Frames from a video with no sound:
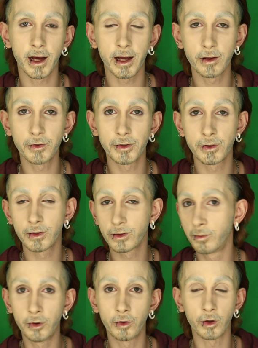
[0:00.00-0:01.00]
I just
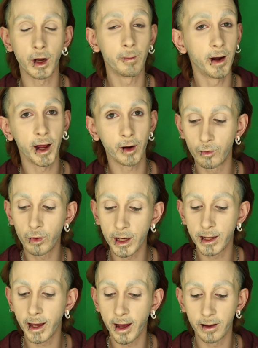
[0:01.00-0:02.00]
could put on a black
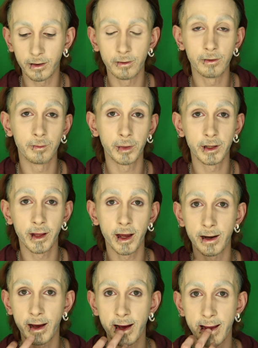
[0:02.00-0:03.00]
wig and
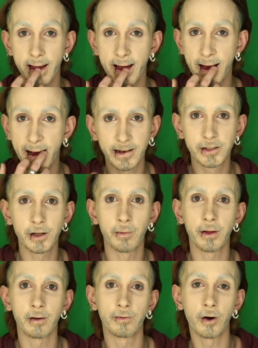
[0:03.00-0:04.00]
pretend I am
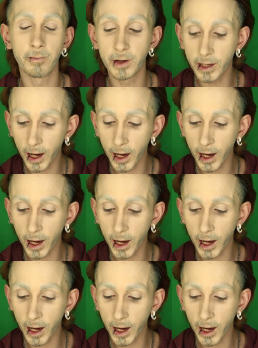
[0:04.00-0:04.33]
something from The